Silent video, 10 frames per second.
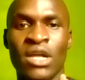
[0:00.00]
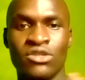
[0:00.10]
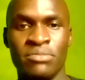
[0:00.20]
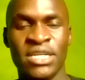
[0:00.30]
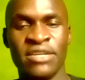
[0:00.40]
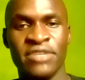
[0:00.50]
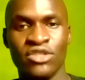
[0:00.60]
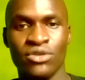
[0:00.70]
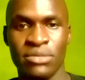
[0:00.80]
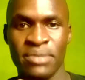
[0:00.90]
to be given
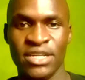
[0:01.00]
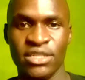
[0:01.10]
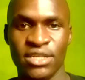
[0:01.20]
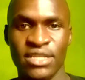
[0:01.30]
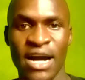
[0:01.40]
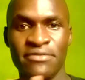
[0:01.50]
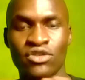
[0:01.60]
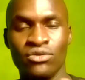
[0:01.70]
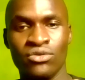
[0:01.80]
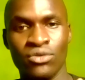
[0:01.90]
to the patient. They have
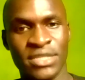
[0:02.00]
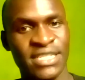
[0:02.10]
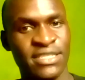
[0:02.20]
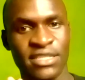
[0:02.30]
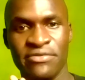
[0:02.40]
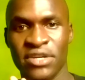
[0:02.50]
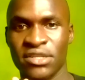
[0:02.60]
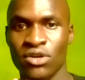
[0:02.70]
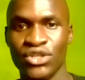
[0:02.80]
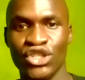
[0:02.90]
to test
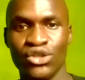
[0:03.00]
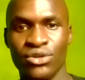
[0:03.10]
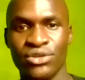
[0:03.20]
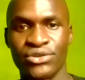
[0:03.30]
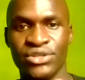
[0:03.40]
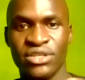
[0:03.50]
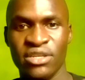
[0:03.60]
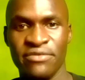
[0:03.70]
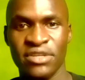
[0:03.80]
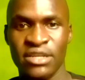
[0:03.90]
different conditions,
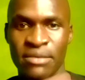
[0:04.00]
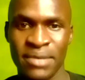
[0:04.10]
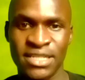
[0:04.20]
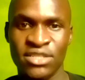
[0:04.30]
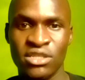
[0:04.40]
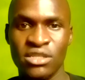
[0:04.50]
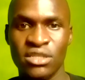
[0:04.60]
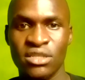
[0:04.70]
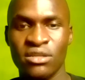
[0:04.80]
even hepatitis